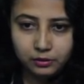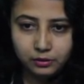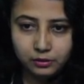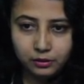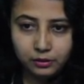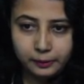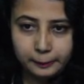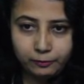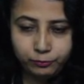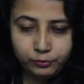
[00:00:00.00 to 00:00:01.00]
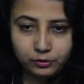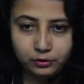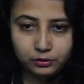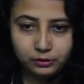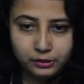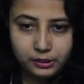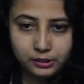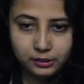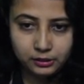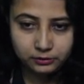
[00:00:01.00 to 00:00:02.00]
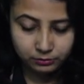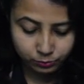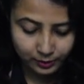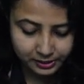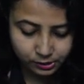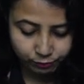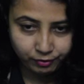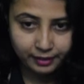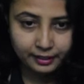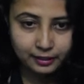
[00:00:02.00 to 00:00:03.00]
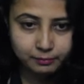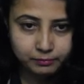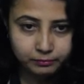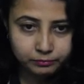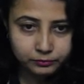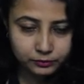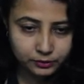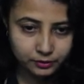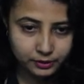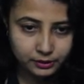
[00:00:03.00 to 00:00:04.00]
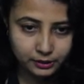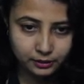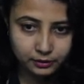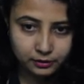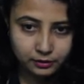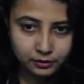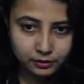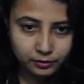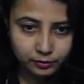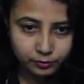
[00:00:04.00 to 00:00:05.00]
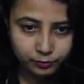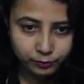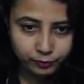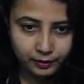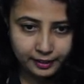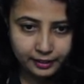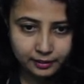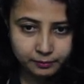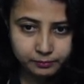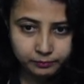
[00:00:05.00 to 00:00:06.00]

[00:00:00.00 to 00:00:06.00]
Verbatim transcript: uh, here one is phlegm sorry here phlegm